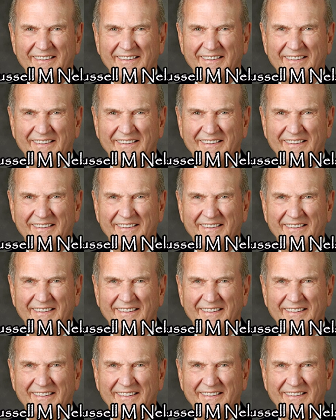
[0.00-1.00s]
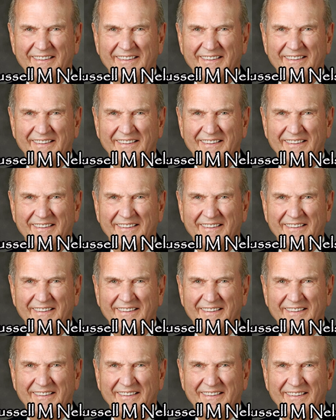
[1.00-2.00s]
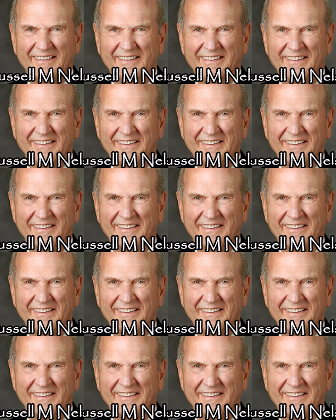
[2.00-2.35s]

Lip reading: Nothing is said.